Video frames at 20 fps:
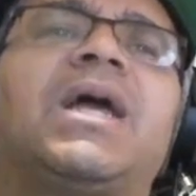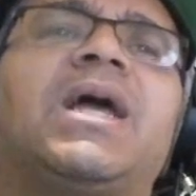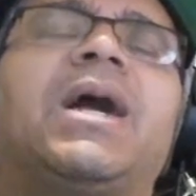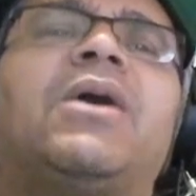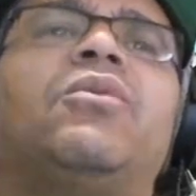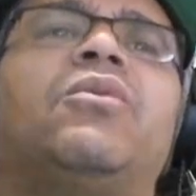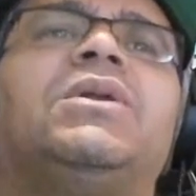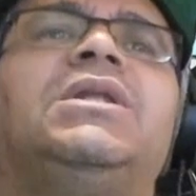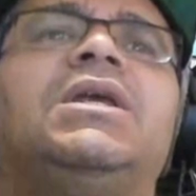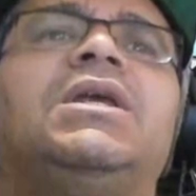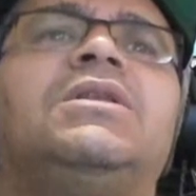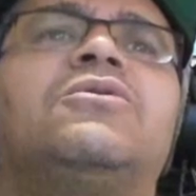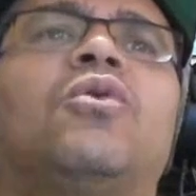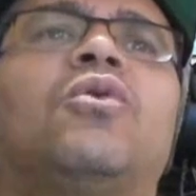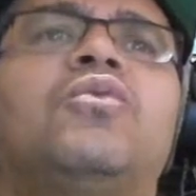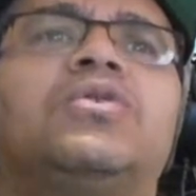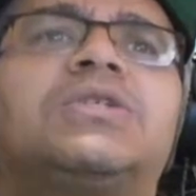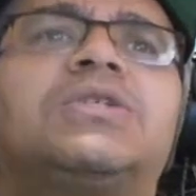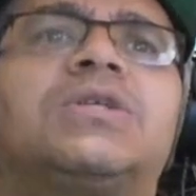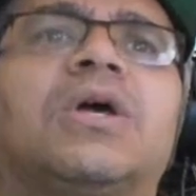Now we need,
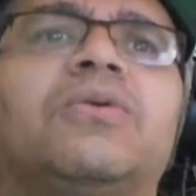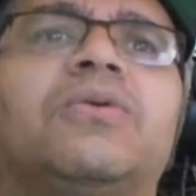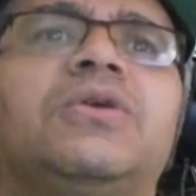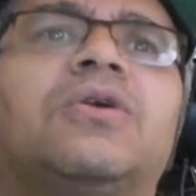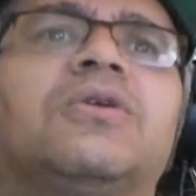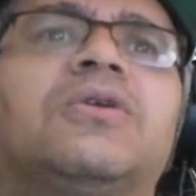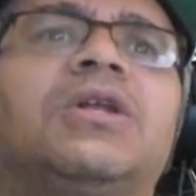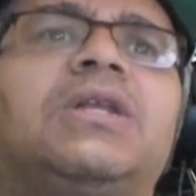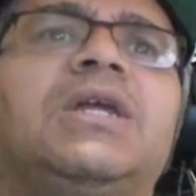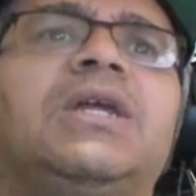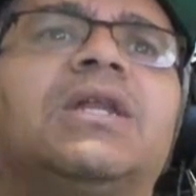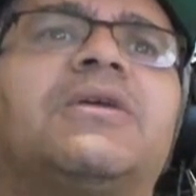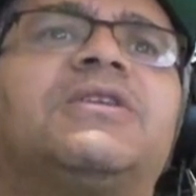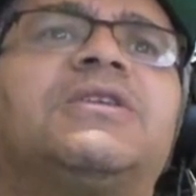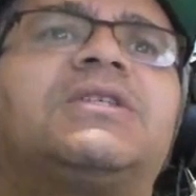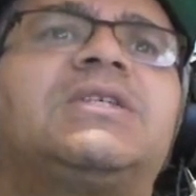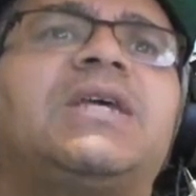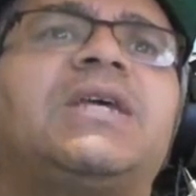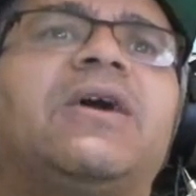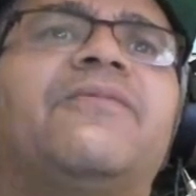also you're going to need
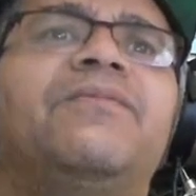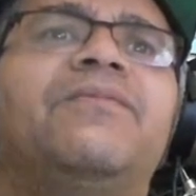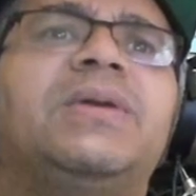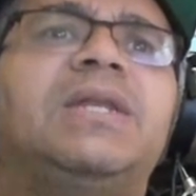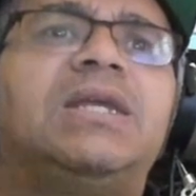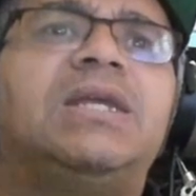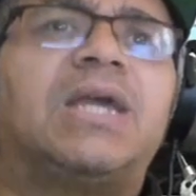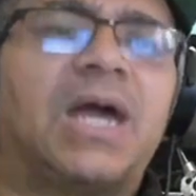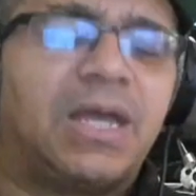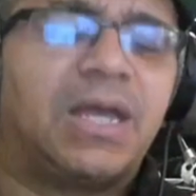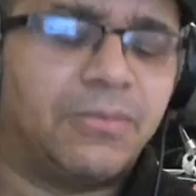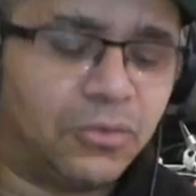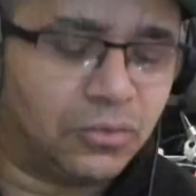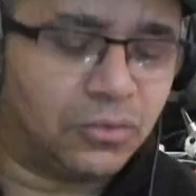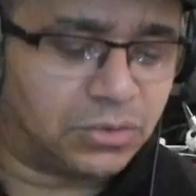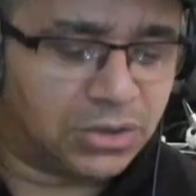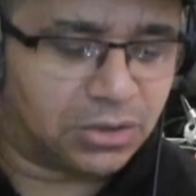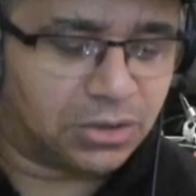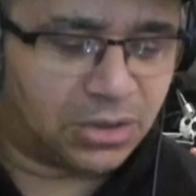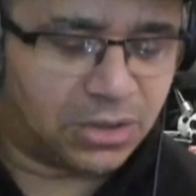a set of MIDI cables.